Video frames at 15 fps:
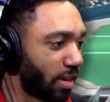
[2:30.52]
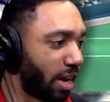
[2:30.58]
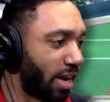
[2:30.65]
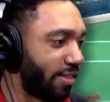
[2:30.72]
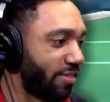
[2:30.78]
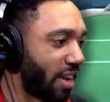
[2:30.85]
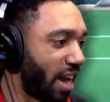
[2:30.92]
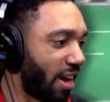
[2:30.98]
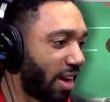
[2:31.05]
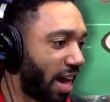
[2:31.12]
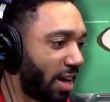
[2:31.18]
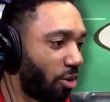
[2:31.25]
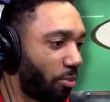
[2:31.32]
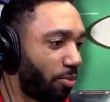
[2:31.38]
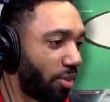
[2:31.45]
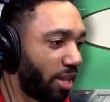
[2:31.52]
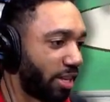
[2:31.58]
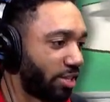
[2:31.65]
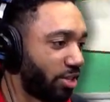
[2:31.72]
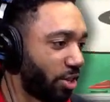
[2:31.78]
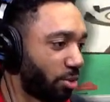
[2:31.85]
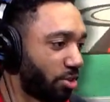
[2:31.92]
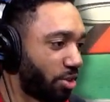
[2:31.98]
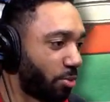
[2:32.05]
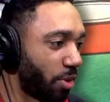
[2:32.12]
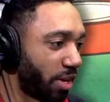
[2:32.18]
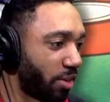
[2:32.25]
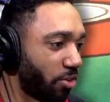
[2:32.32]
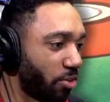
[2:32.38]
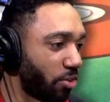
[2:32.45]
I, I, I don't play as Yoshi
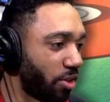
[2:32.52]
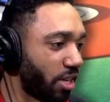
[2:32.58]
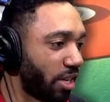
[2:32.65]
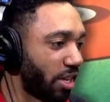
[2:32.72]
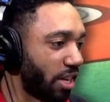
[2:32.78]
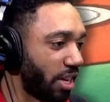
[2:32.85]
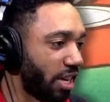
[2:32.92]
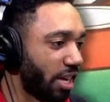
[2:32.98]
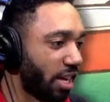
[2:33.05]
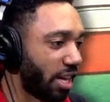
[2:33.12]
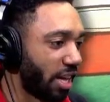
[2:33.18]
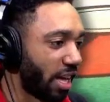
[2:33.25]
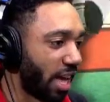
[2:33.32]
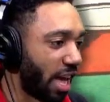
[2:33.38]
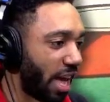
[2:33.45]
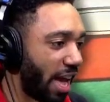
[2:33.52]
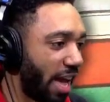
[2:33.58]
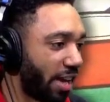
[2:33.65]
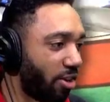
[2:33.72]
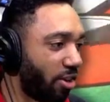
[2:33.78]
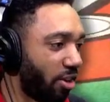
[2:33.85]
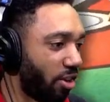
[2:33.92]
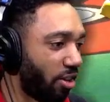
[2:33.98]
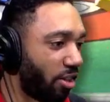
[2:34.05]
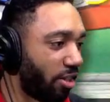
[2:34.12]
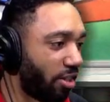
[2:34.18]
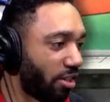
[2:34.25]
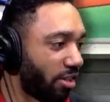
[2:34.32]
regularly at all.